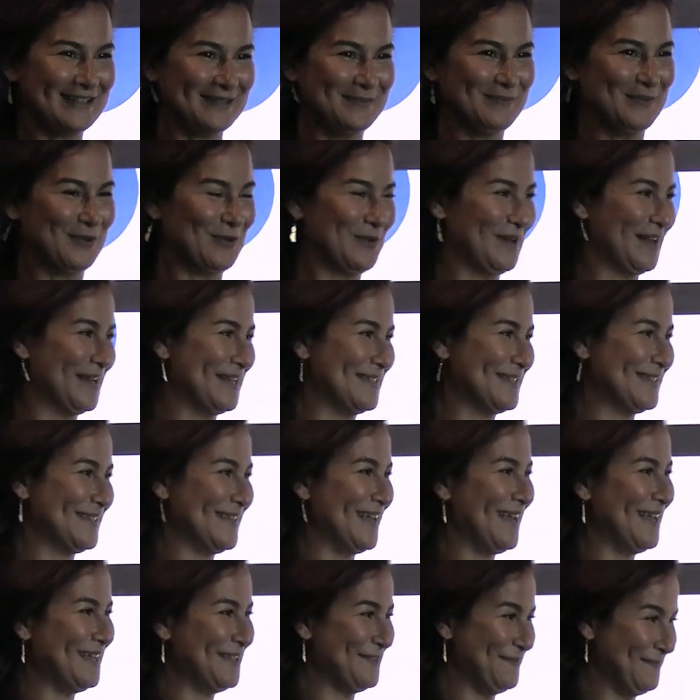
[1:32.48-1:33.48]
that's more or less
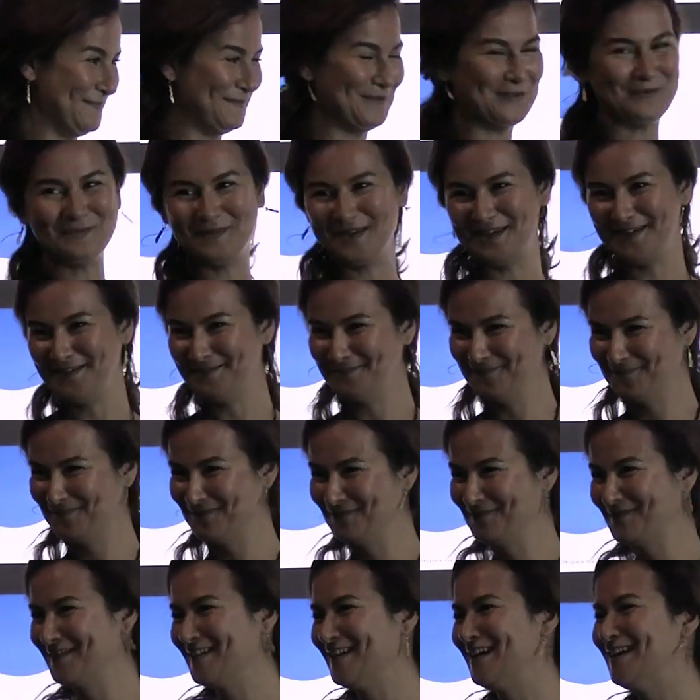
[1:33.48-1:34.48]
it for me.
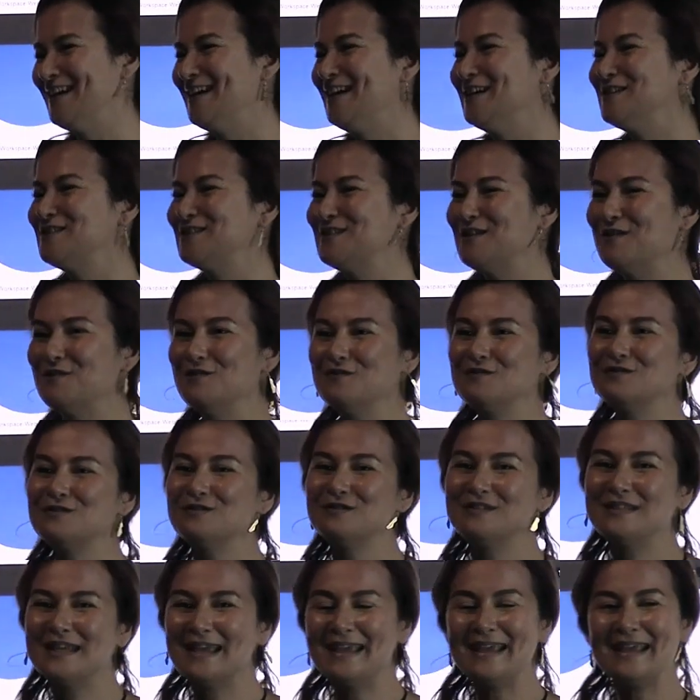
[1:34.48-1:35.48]
So
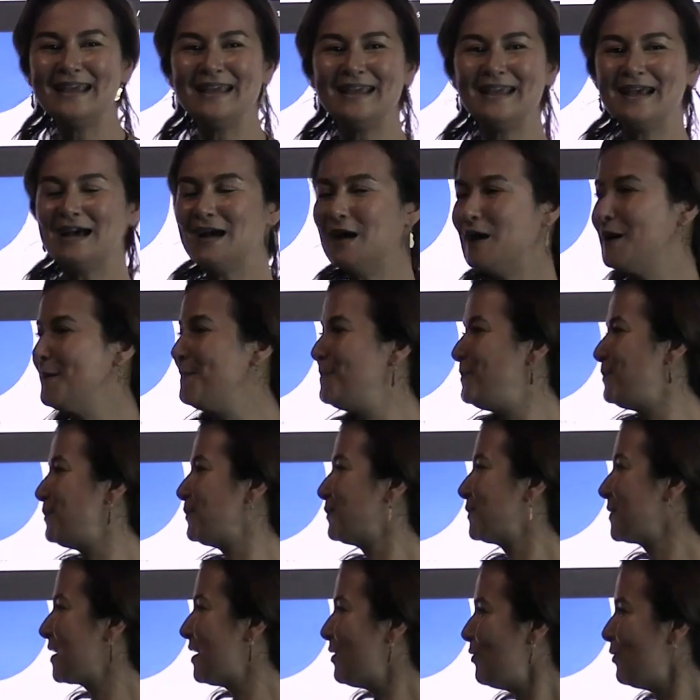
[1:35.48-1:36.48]
today,
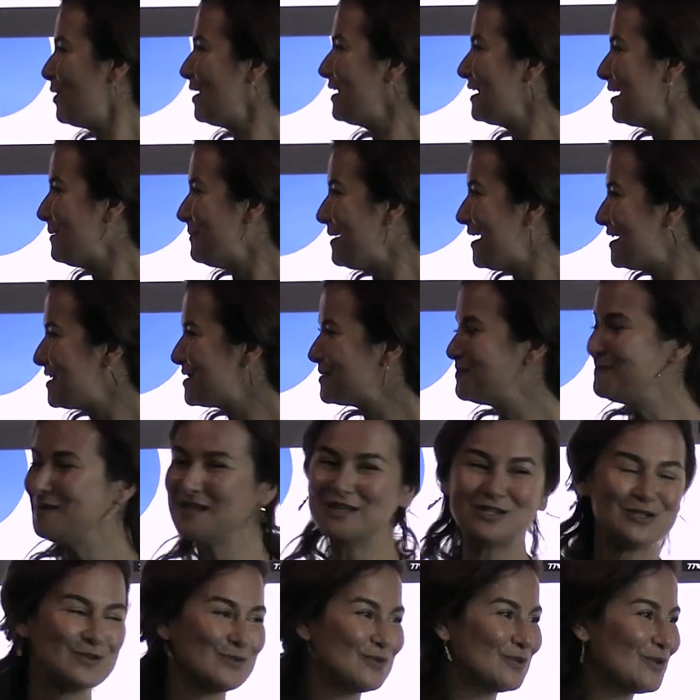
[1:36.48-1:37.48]
um, William asked
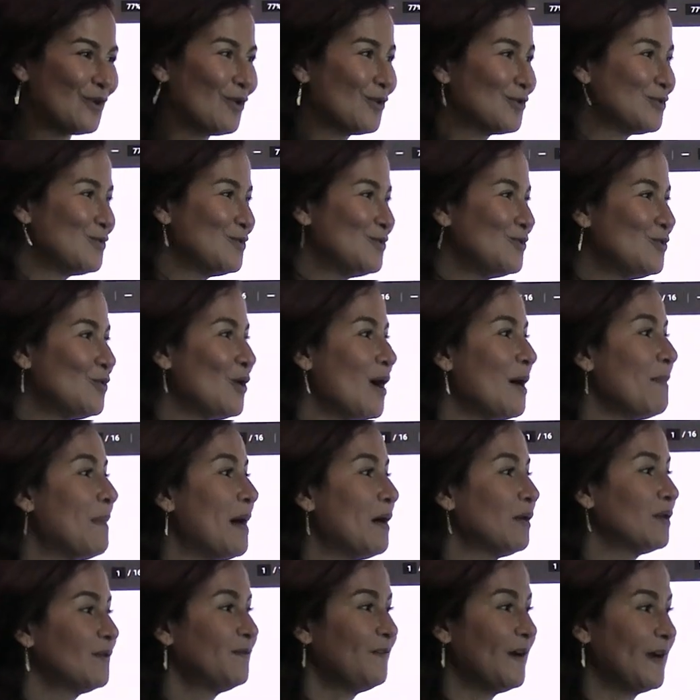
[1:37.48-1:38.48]
me to talk to you
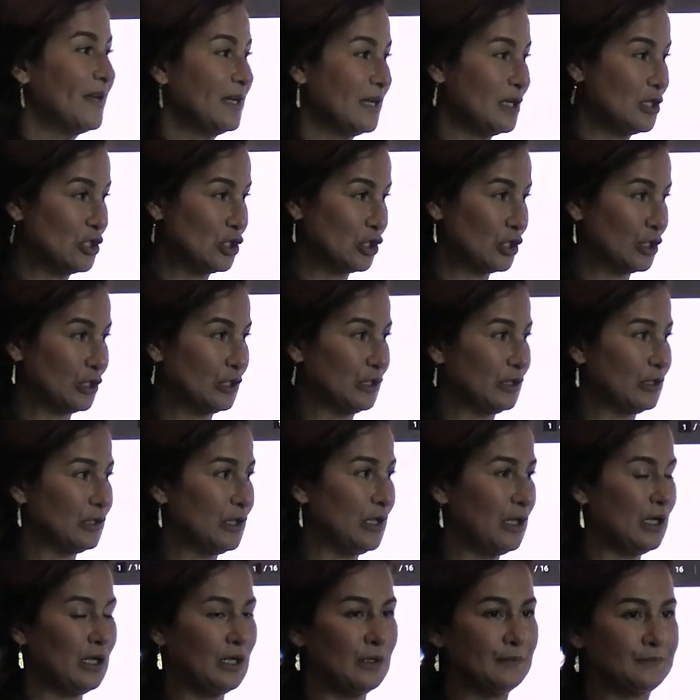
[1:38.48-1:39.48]
about financial
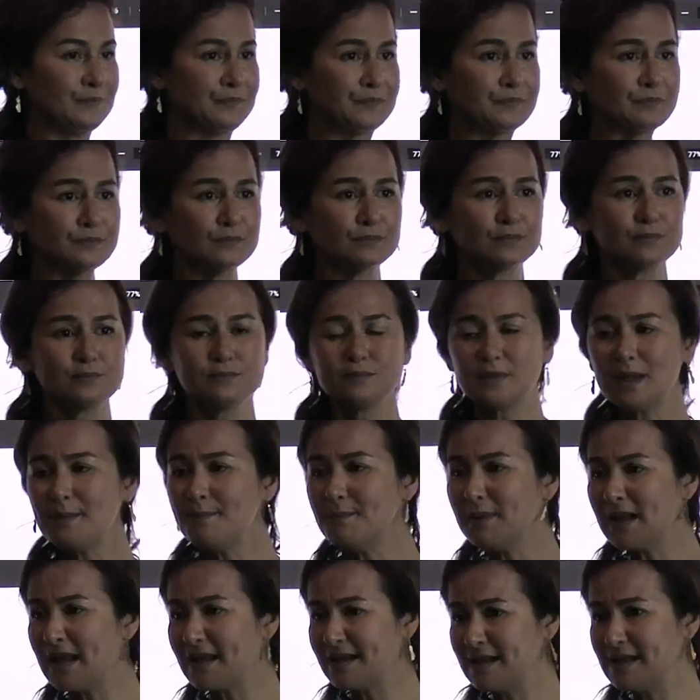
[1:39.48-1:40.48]
um,
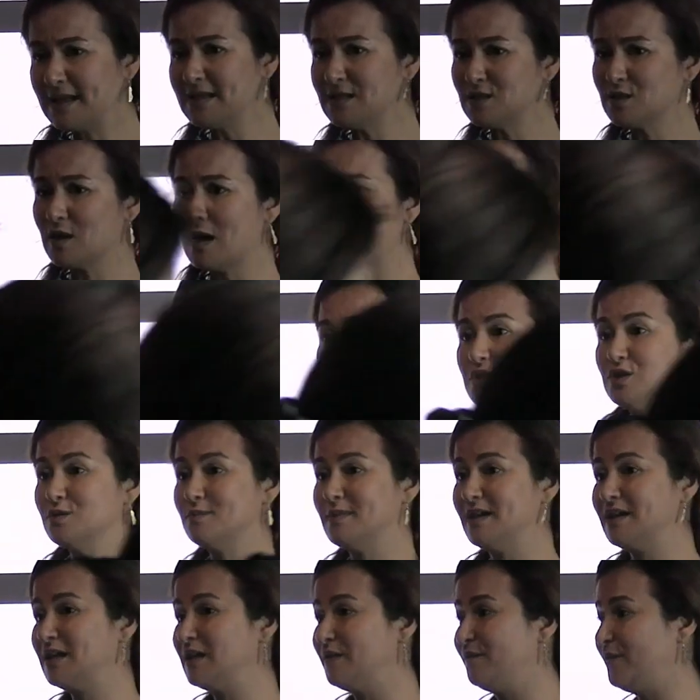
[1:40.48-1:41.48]
planning. So I want to
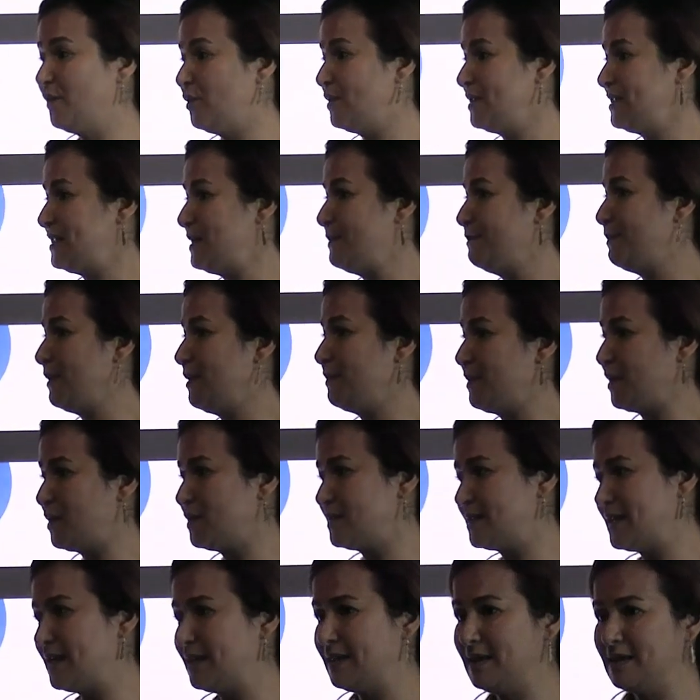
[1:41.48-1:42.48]
make it very simple
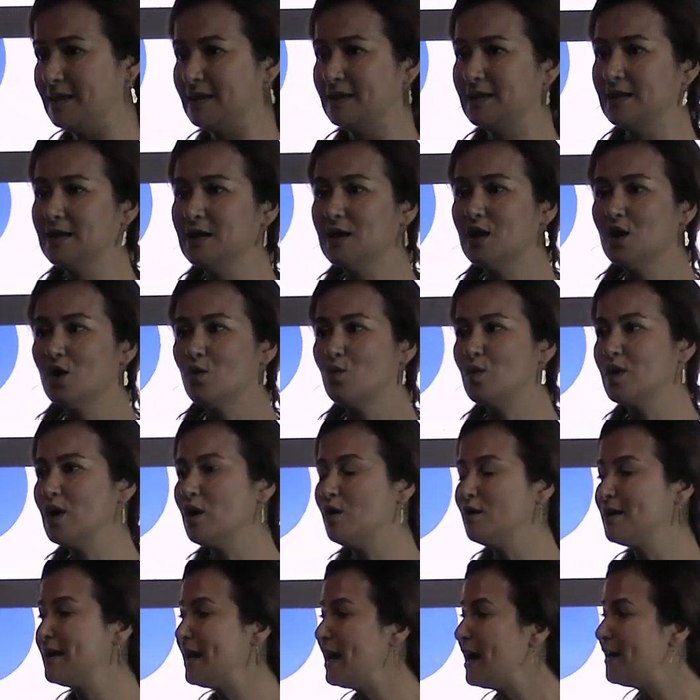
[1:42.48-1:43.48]
because I think we
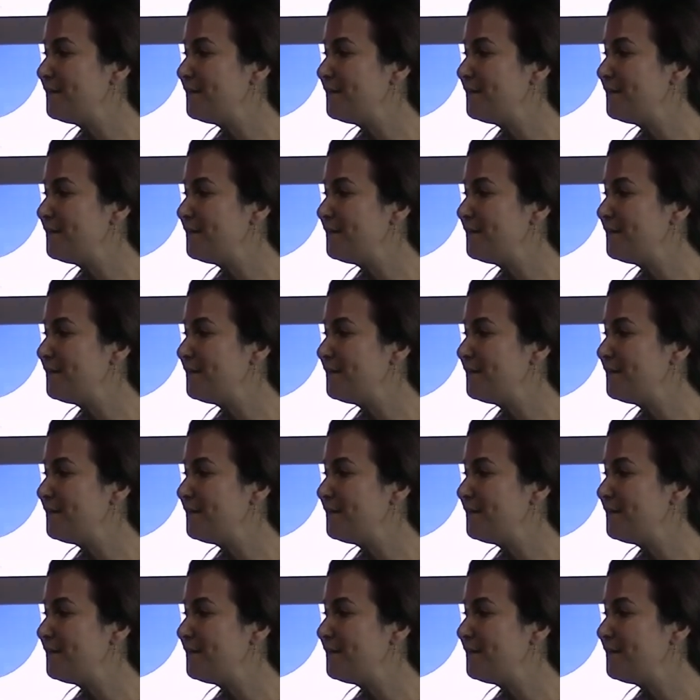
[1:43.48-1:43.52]
only